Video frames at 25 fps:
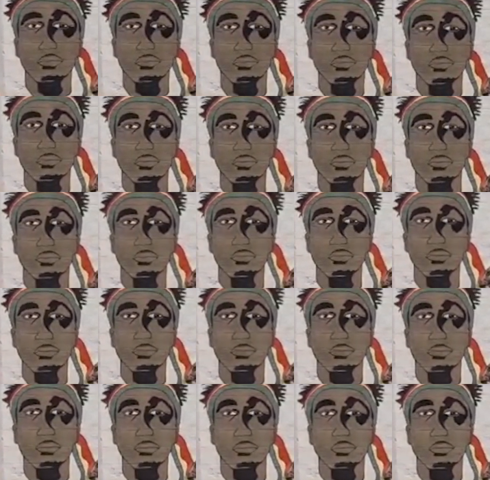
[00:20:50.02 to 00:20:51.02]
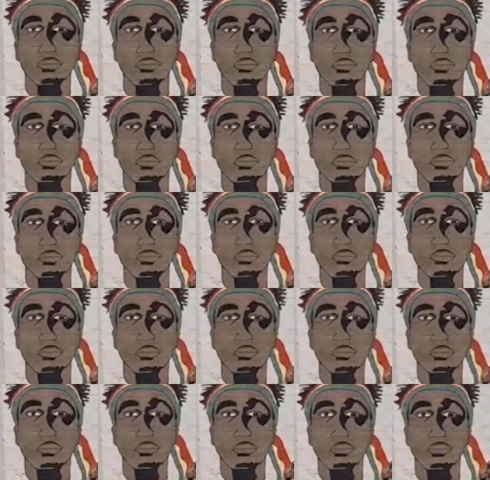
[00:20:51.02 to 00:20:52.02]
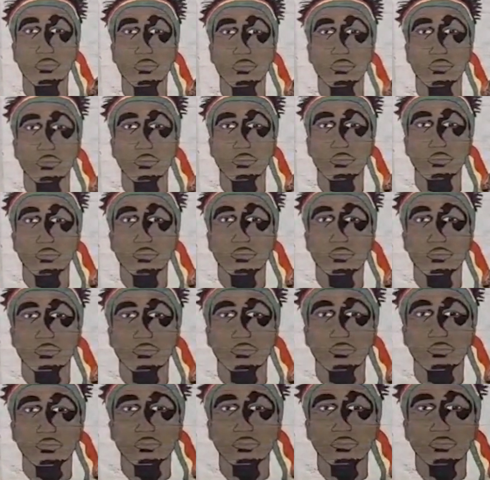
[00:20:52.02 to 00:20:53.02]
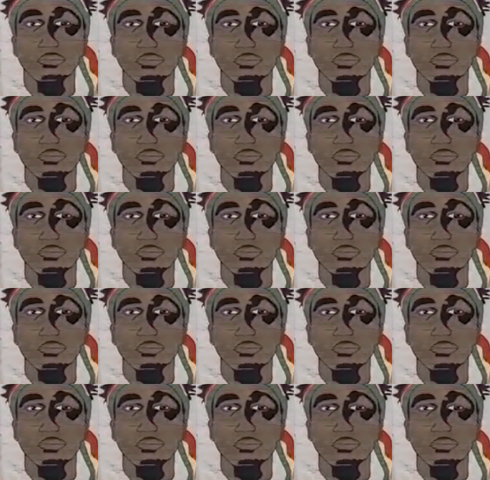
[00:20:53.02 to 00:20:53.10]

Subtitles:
went and invested heavily. You move your